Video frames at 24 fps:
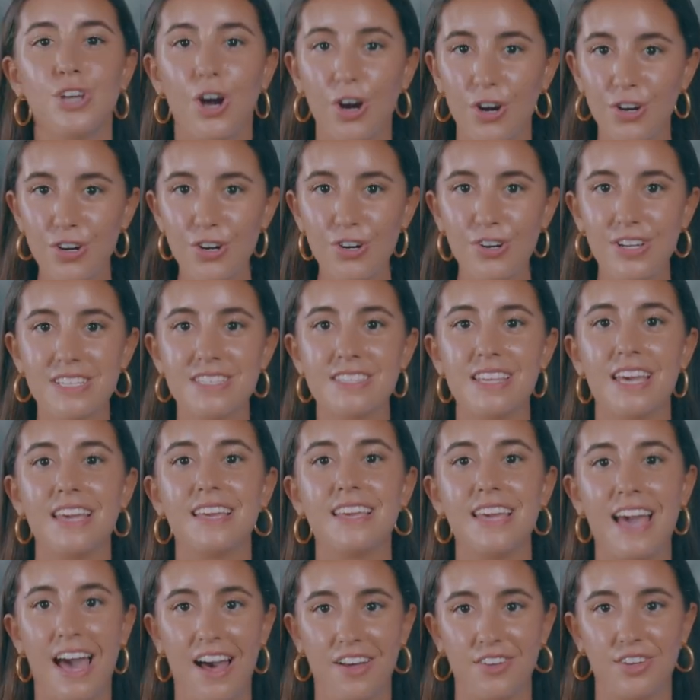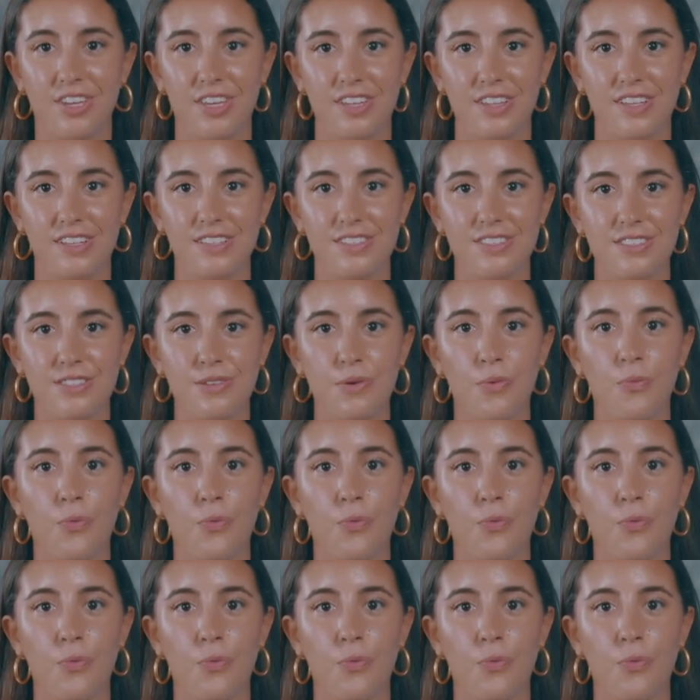Tartar is like calculus.